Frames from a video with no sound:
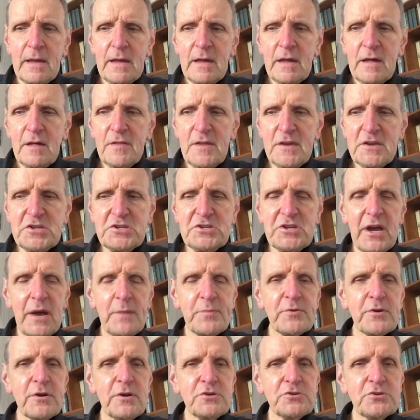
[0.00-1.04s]
This
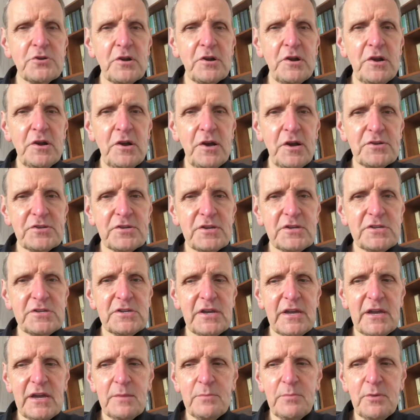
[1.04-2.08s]
chapter has got a lot to
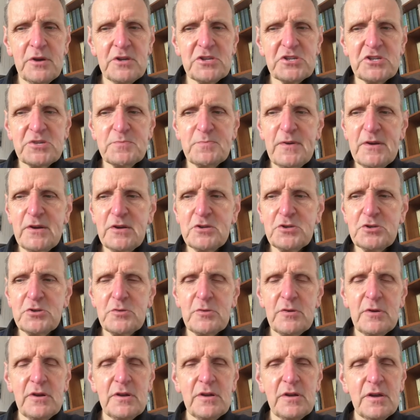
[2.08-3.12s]
say about
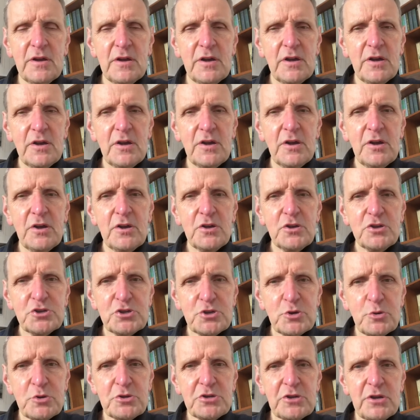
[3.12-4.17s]
spiritual,
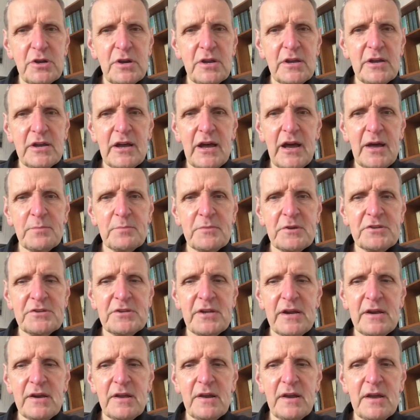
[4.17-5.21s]
social and
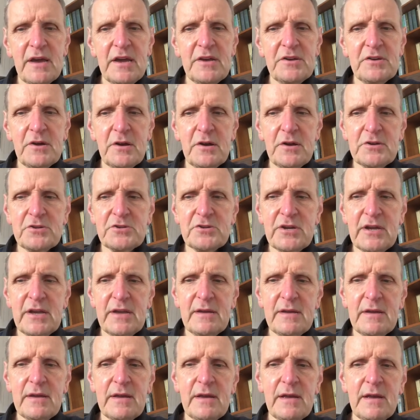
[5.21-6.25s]
material idolatry.
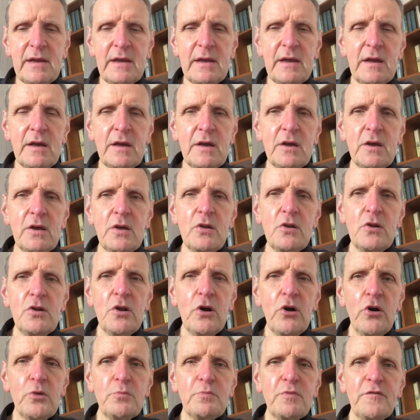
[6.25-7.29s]

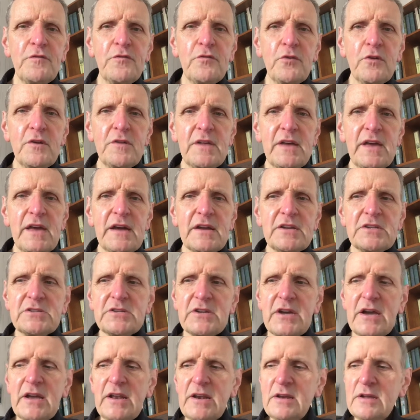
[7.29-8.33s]
Long before the
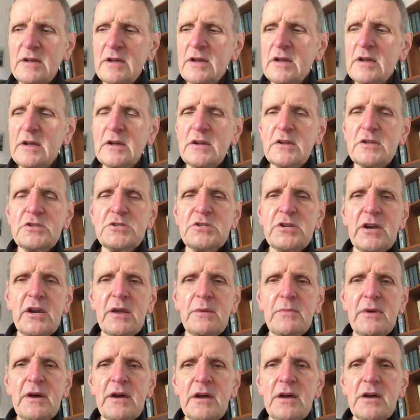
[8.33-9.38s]
exile,
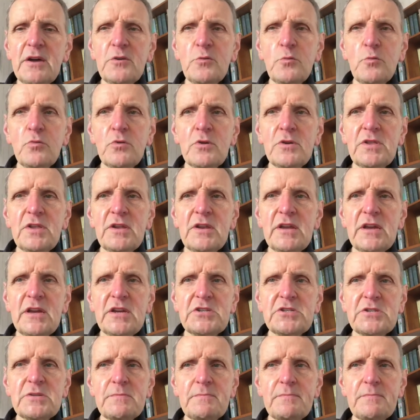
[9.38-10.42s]
Jeremiah had warned the nation,